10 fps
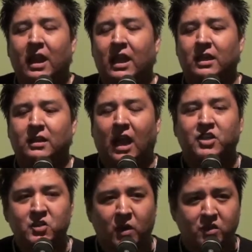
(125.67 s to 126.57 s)
And I
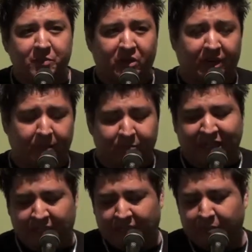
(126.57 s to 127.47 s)
just want to be
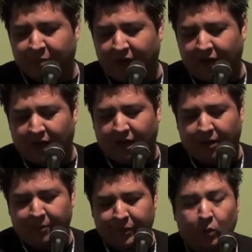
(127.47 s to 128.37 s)
begin by
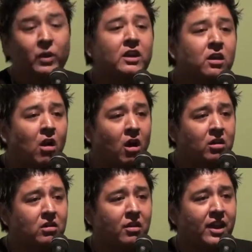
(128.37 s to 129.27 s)
um, reading an
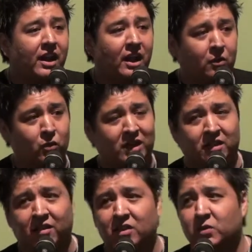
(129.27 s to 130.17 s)
article that I had
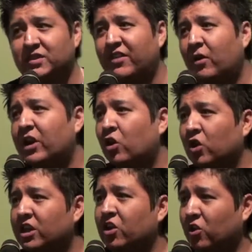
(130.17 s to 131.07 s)
written, and this was very
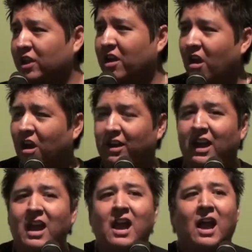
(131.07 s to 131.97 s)
early, early
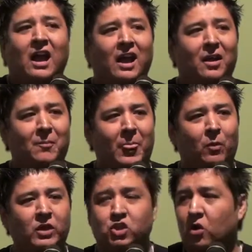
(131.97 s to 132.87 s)
on, um,
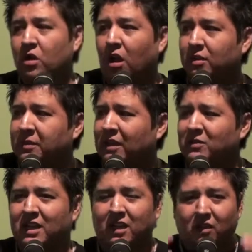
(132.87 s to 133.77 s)
when John called me and I
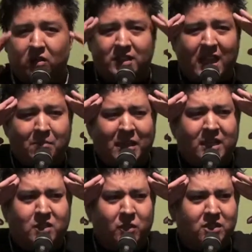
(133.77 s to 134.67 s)
was like, oh, 10
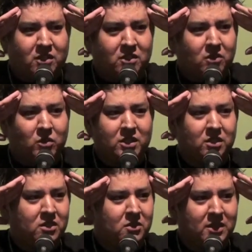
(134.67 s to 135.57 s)
minutes, what do you do? What do
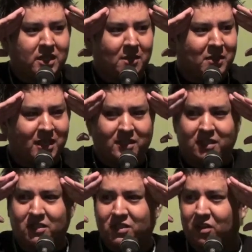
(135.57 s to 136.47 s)
you do in 10 minutes?
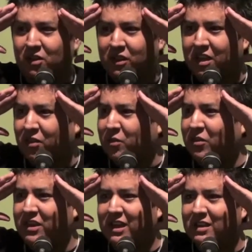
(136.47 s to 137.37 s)
And you start looking through
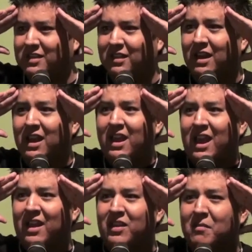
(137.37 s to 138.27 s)
things. And,
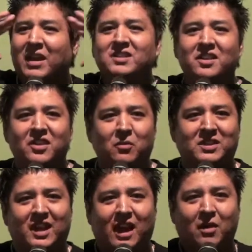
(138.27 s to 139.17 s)
and the amazing thing
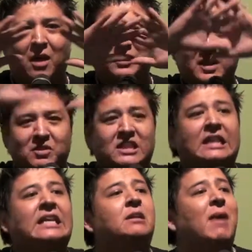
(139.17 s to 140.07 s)
was that I, I was able to
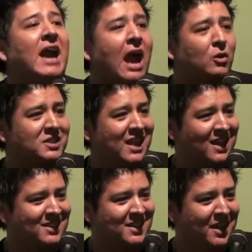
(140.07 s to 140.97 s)
clean my house
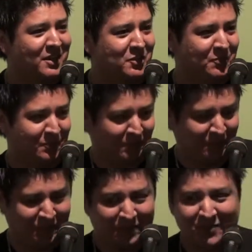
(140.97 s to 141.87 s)
last night.
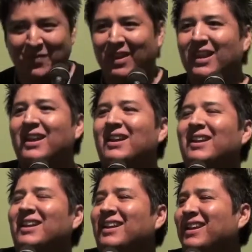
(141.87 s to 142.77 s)

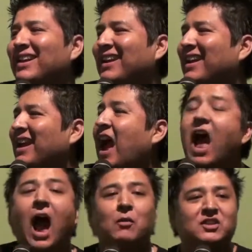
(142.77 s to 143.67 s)

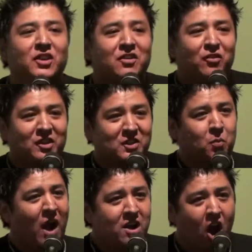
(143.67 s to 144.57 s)
I was looking for this
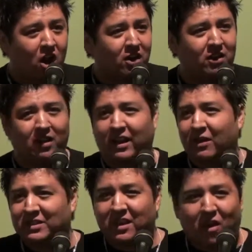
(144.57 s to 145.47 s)
one article and
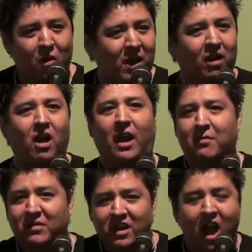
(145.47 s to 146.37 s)
I was like, oh my God,
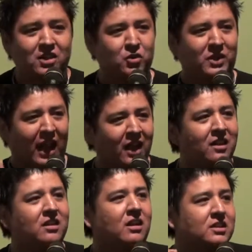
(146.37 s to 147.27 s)
I'm not doing
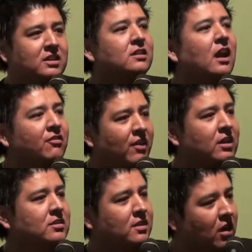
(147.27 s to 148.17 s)
anything until I
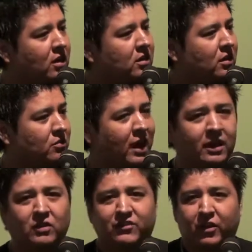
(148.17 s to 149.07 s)
find this article, right?
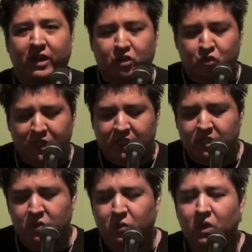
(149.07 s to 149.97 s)
And I was very
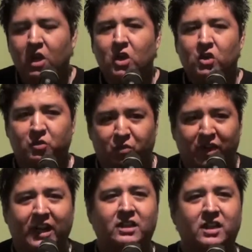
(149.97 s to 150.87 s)
intrigued to, to
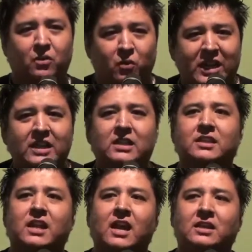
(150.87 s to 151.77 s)
bring it and read
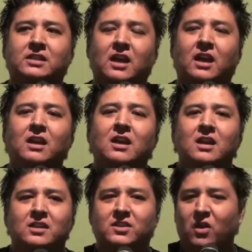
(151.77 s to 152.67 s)
it. And uh,
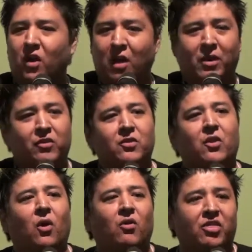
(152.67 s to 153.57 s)
so I went through
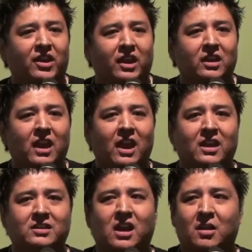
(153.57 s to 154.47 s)
the whole thing
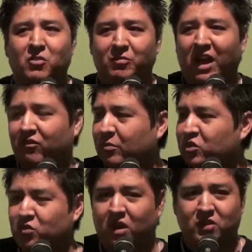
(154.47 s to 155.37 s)
and I moved back from
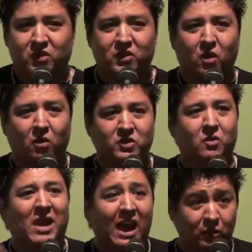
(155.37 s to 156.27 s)
Toronto. So,
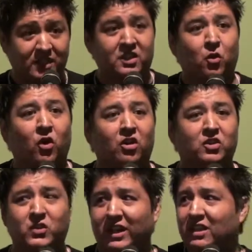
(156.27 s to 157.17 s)
so my house is in
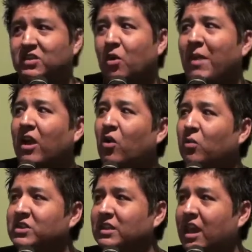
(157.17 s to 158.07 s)
order, so I get to go back
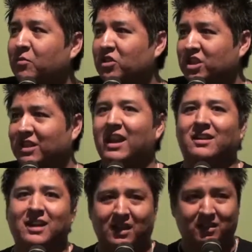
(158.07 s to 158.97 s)
home to Lethbridge and,
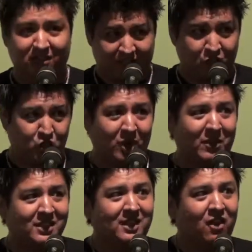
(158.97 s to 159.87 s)
and, and enjoy
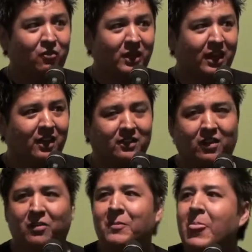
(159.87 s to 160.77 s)
myself when I get
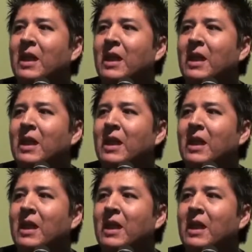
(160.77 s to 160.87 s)
there.